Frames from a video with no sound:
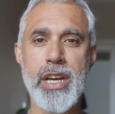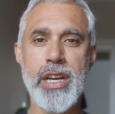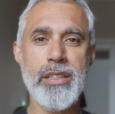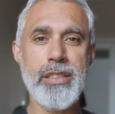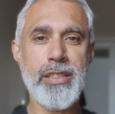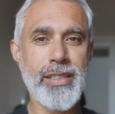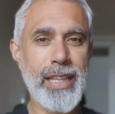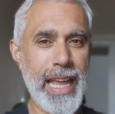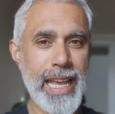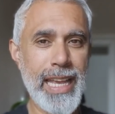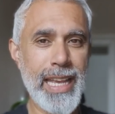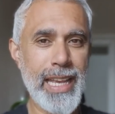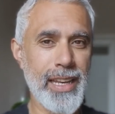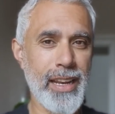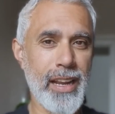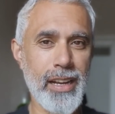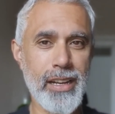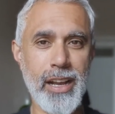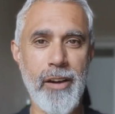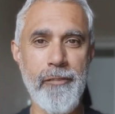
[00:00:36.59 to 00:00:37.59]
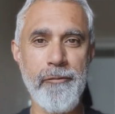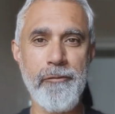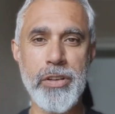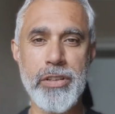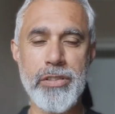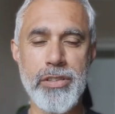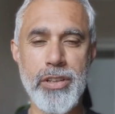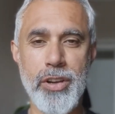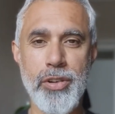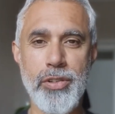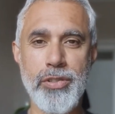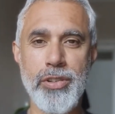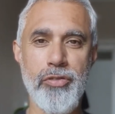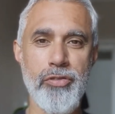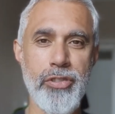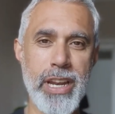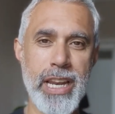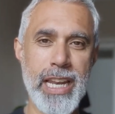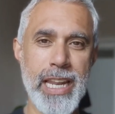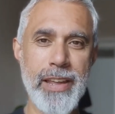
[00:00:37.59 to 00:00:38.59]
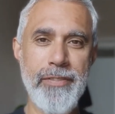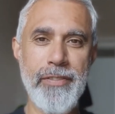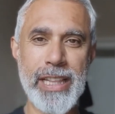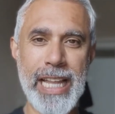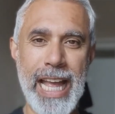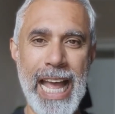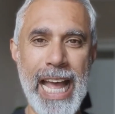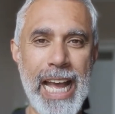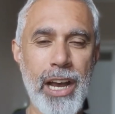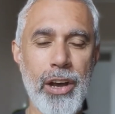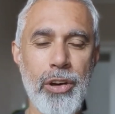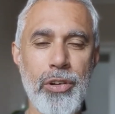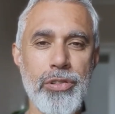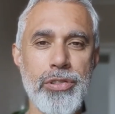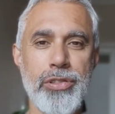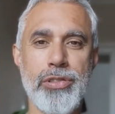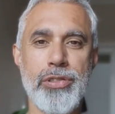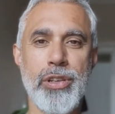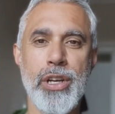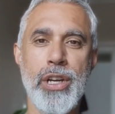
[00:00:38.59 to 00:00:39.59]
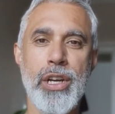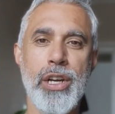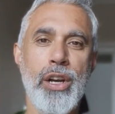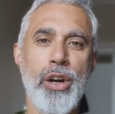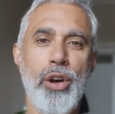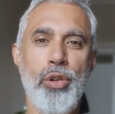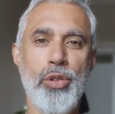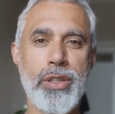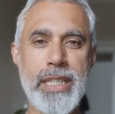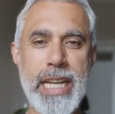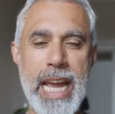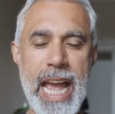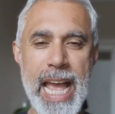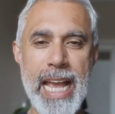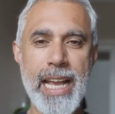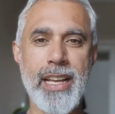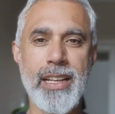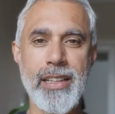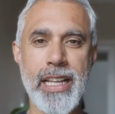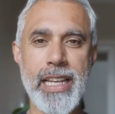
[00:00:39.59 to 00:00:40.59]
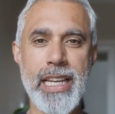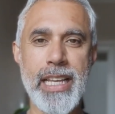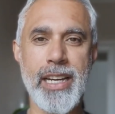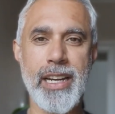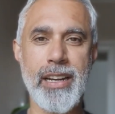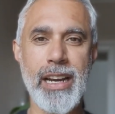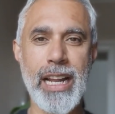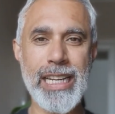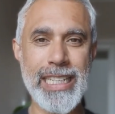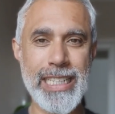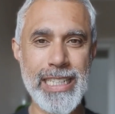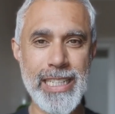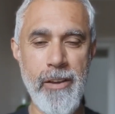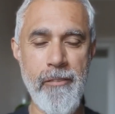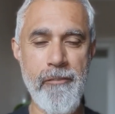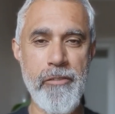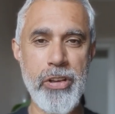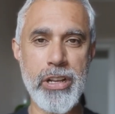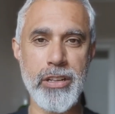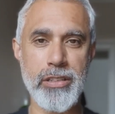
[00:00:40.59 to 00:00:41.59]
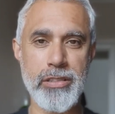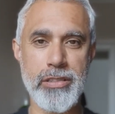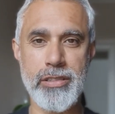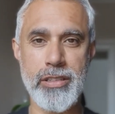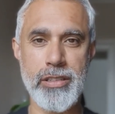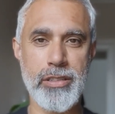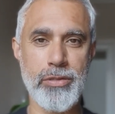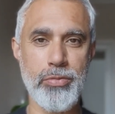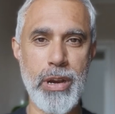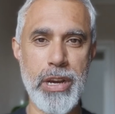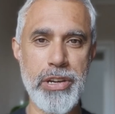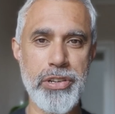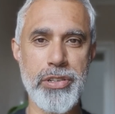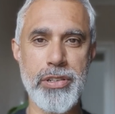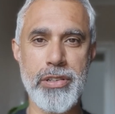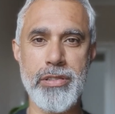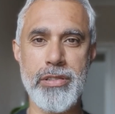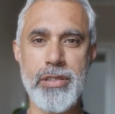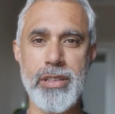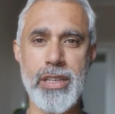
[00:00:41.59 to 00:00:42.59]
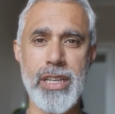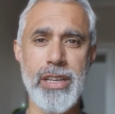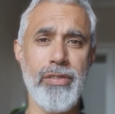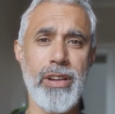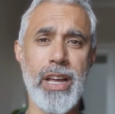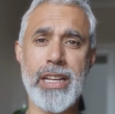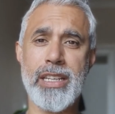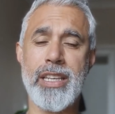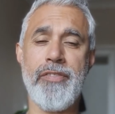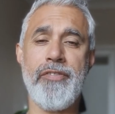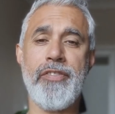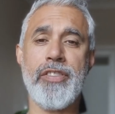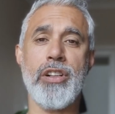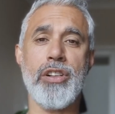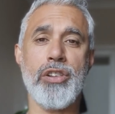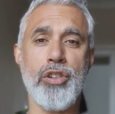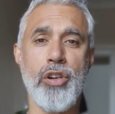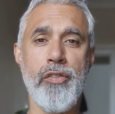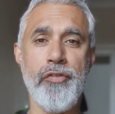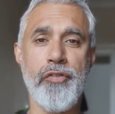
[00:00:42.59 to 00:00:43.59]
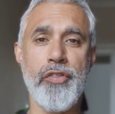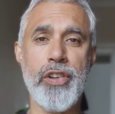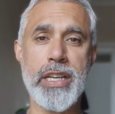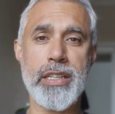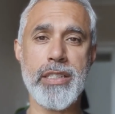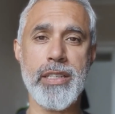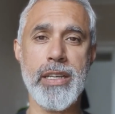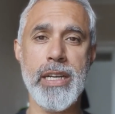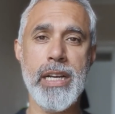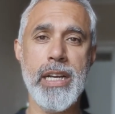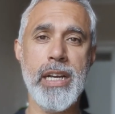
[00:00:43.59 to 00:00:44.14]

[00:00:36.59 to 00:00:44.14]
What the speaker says: staying in our comfort zone, not really leaving the house or tackle any kind of like difficult situations, even like difficult conflicts.